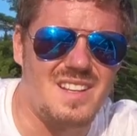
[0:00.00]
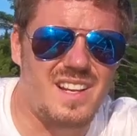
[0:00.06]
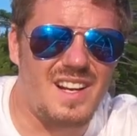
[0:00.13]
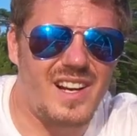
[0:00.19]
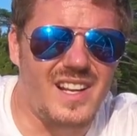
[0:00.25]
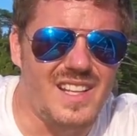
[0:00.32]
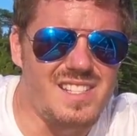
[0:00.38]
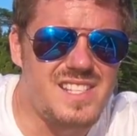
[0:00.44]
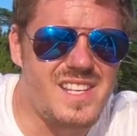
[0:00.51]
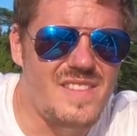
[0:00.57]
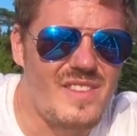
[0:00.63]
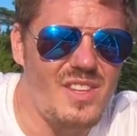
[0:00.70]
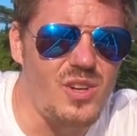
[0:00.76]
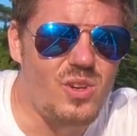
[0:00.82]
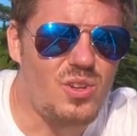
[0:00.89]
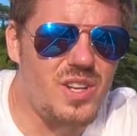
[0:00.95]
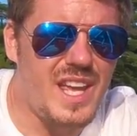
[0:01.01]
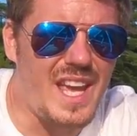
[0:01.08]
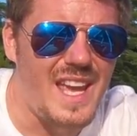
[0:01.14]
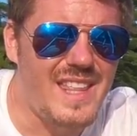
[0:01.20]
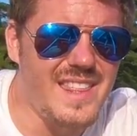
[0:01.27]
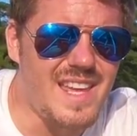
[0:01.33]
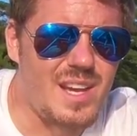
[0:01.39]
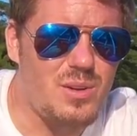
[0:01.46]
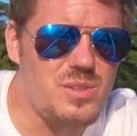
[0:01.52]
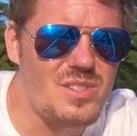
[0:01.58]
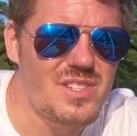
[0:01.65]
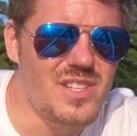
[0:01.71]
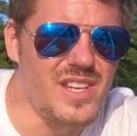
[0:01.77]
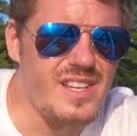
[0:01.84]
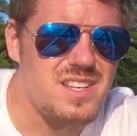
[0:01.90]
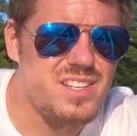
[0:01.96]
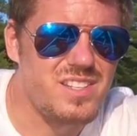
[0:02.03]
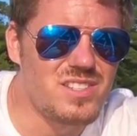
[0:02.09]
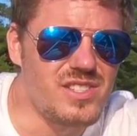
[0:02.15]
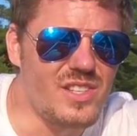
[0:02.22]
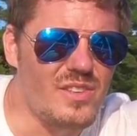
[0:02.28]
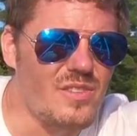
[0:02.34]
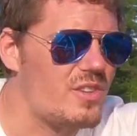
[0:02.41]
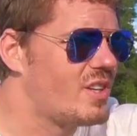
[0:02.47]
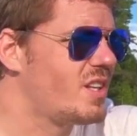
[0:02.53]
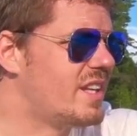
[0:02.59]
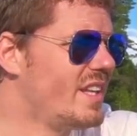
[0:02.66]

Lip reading: Alright, let's give the old 1/8 ounce Silver